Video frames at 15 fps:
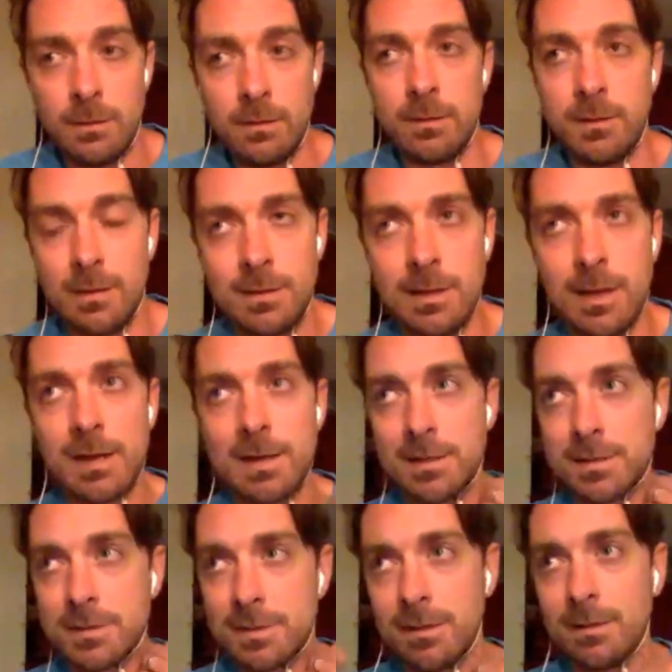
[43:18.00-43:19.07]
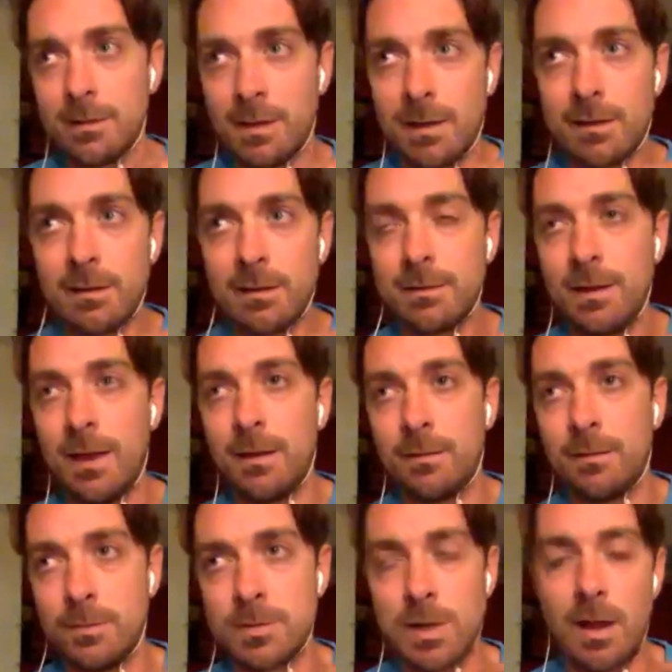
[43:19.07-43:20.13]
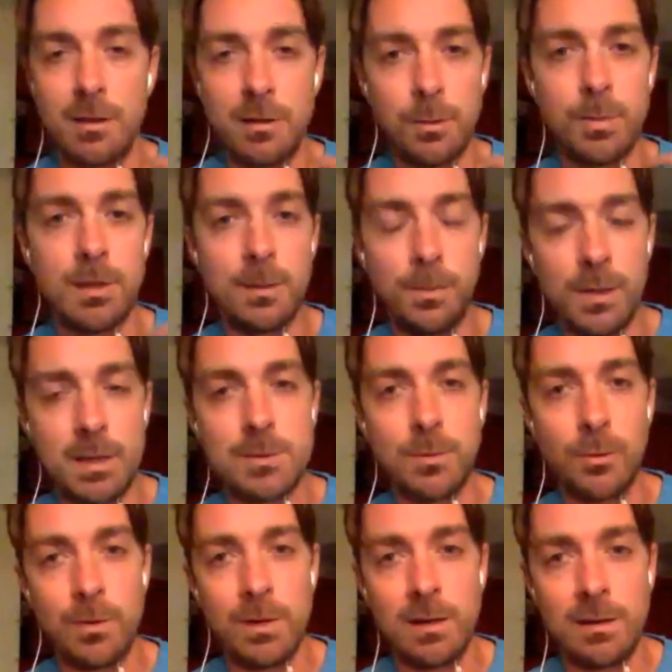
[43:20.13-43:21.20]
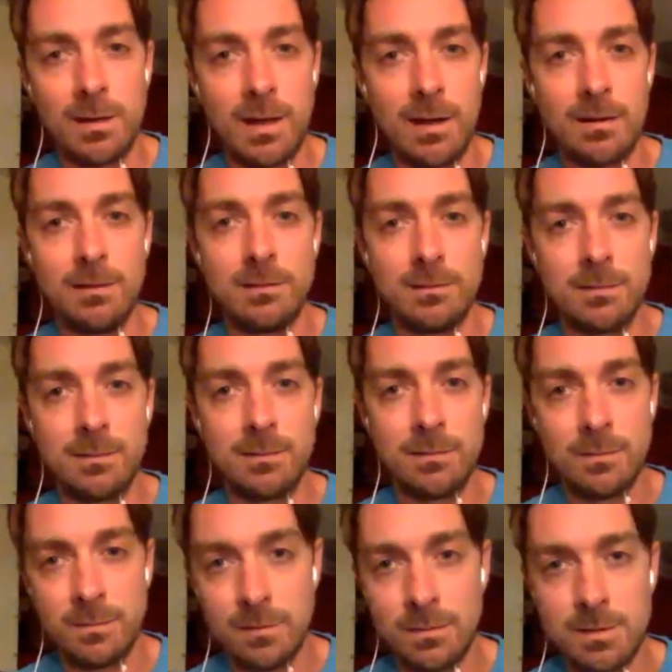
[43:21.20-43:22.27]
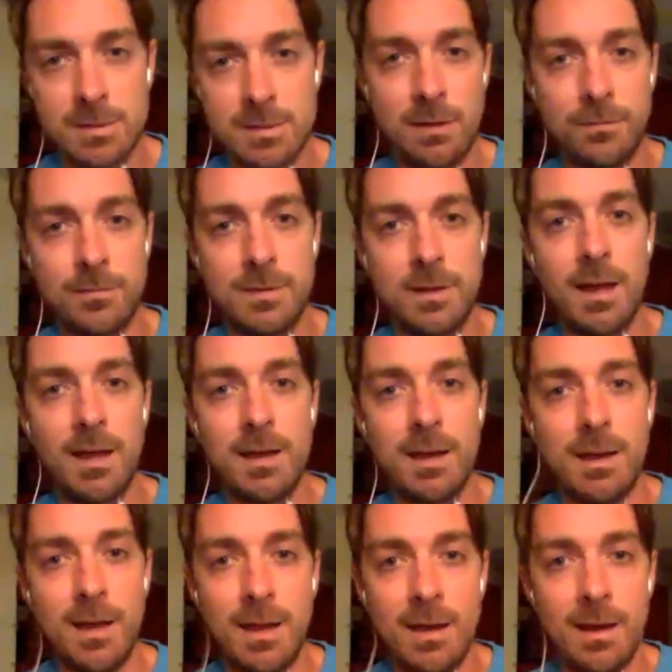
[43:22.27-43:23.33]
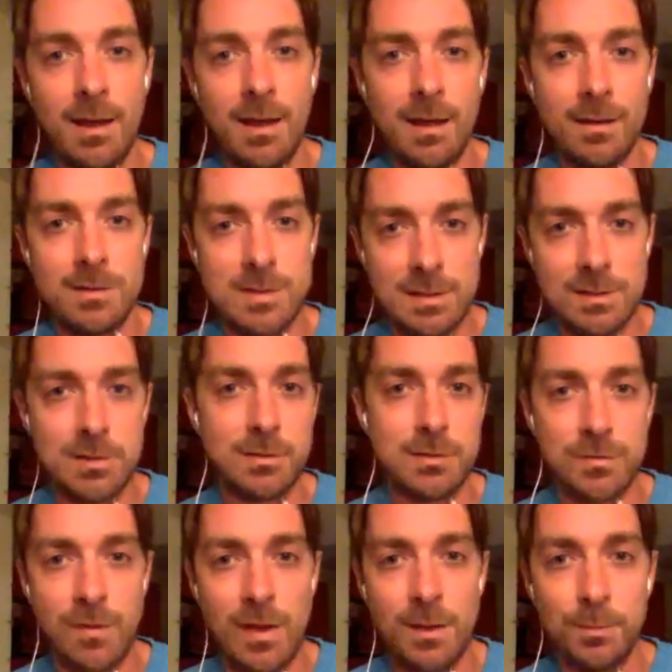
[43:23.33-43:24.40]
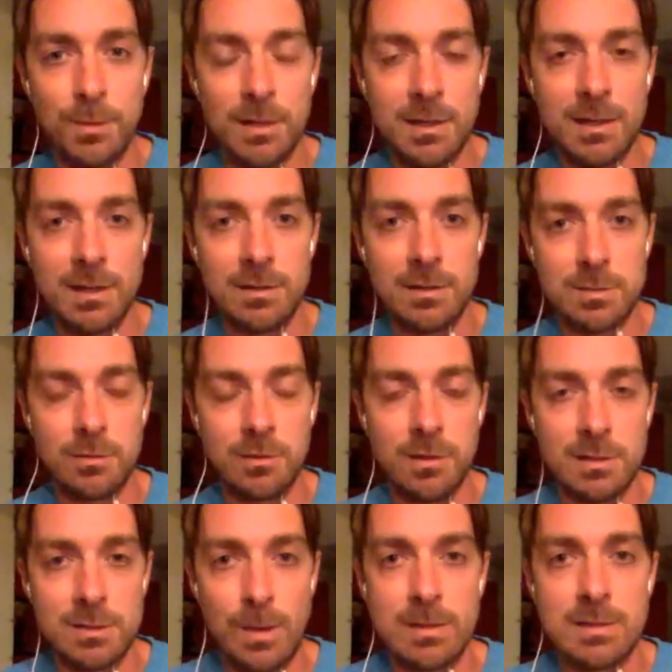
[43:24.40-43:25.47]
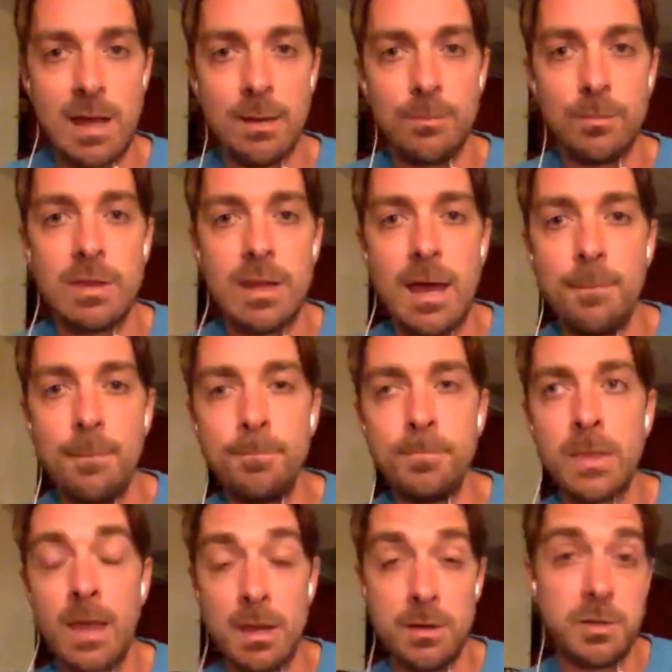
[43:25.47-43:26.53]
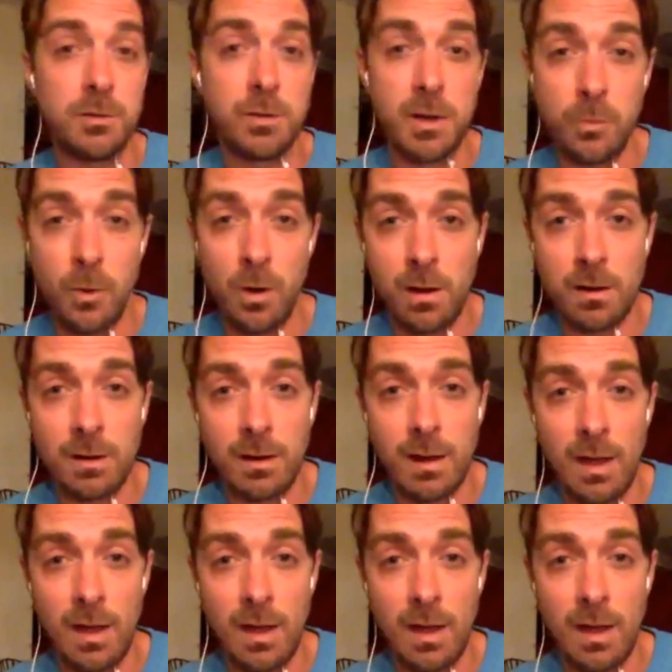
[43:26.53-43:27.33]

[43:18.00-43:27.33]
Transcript: the idea is to like, yeah, Scotland will be the place where we can get stuff done and see Jill's family and just really spend time with them. And Jill can work